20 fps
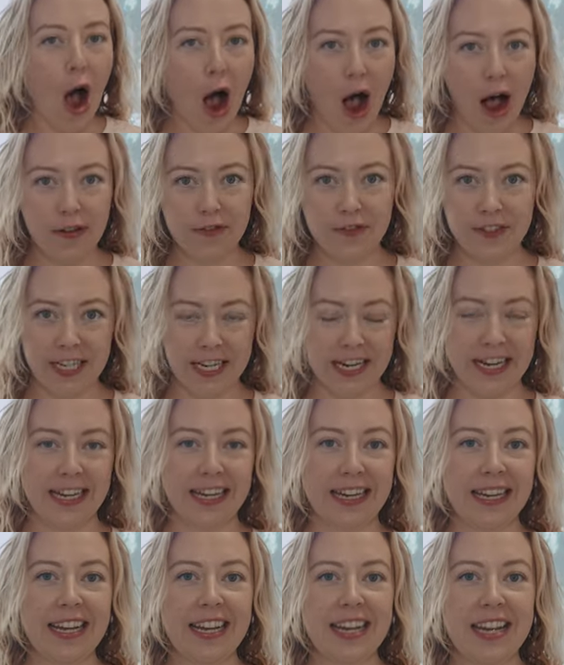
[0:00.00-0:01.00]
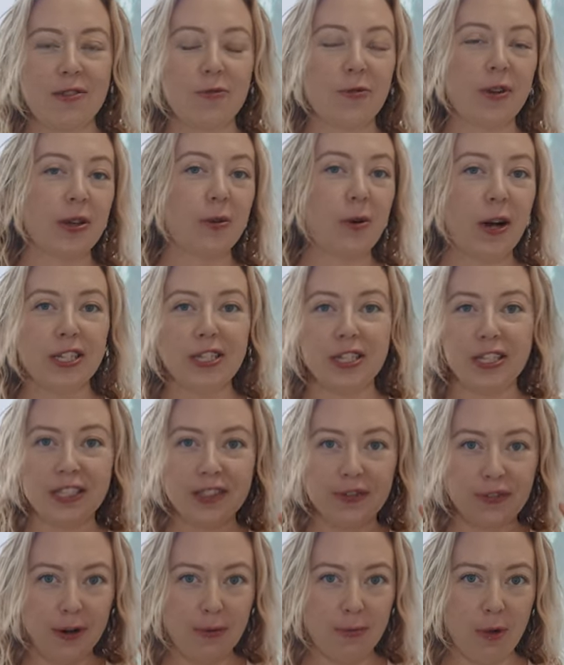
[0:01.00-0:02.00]
often with
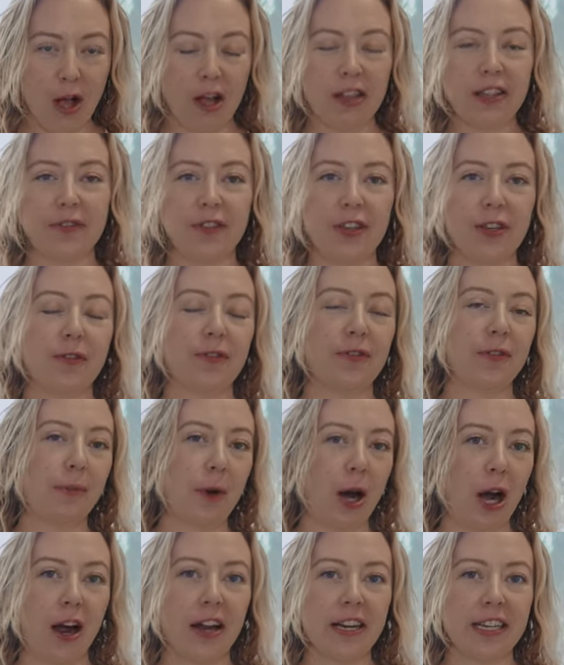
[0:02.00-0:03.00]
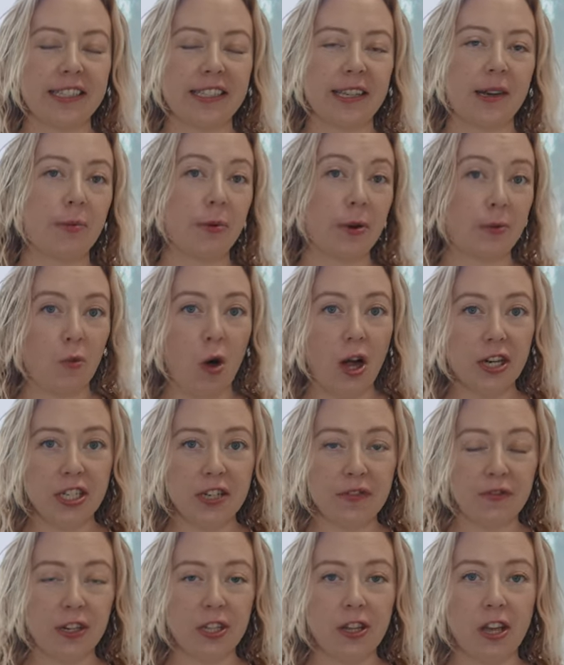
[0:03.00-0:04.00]
questions from all of you, from our audience that have been
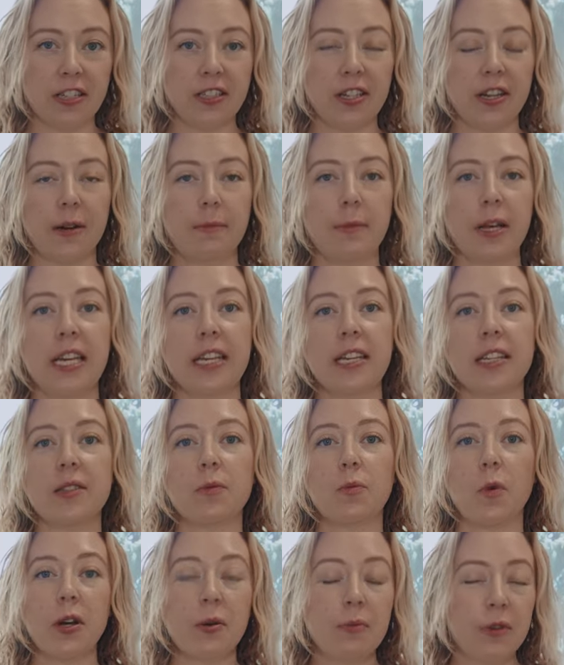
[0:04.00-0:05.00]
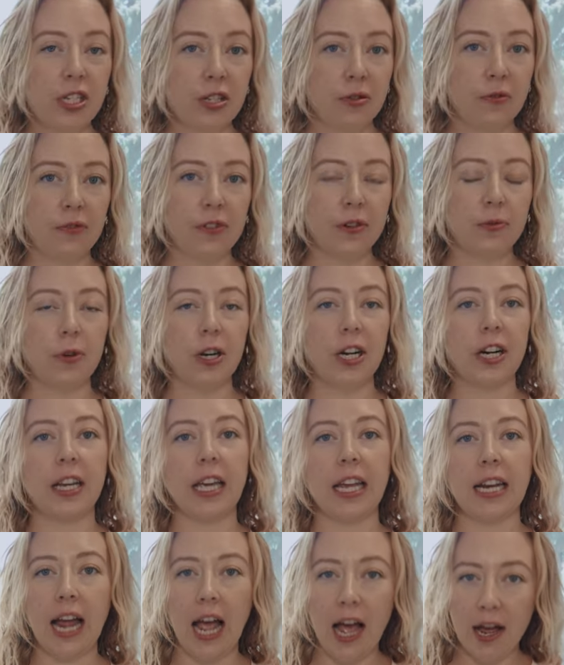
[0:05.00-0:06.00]
watching for a long term, is what do we do for work
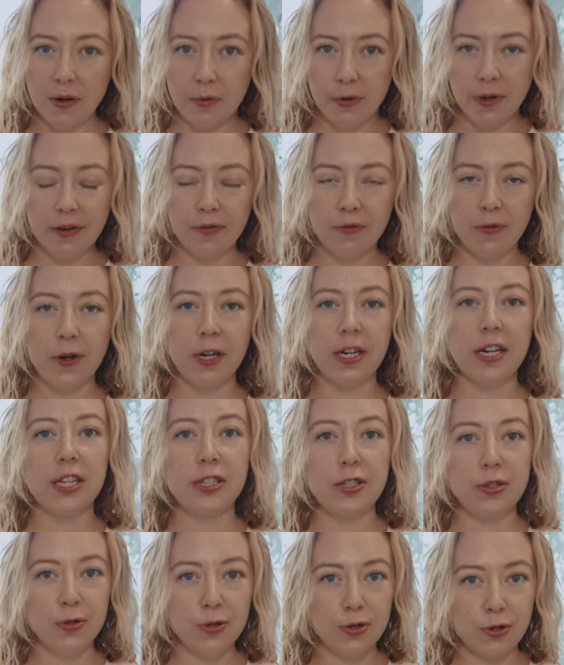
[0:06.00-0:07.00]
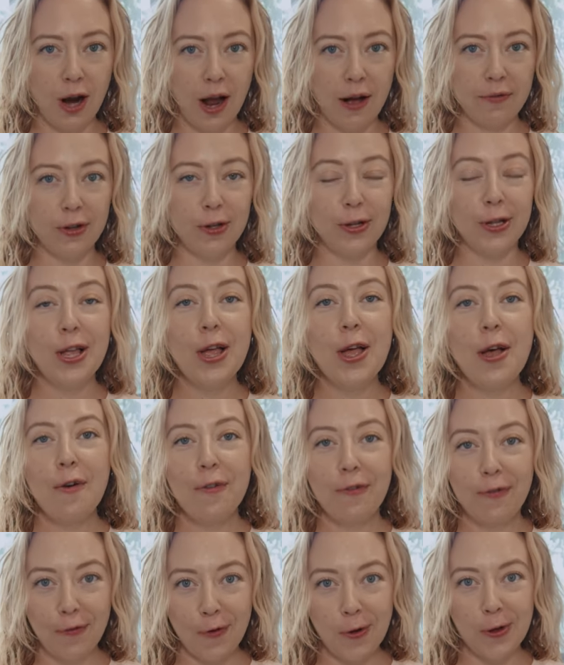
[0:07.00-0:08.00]
and how do we afford to travel
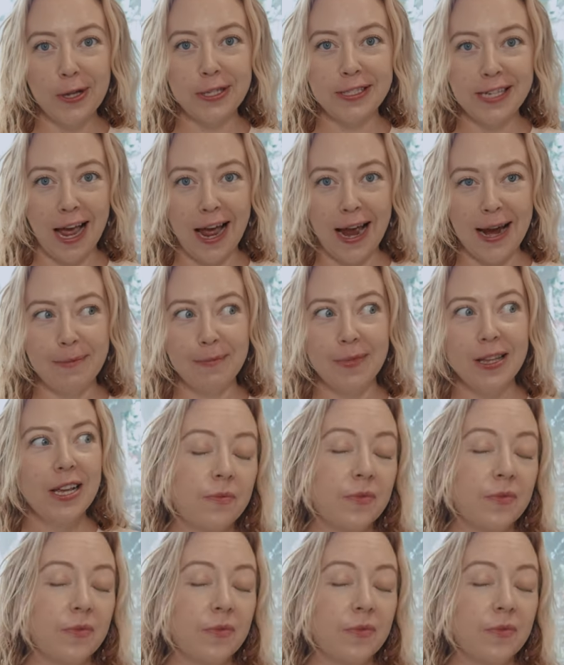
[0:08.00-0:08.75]
full time?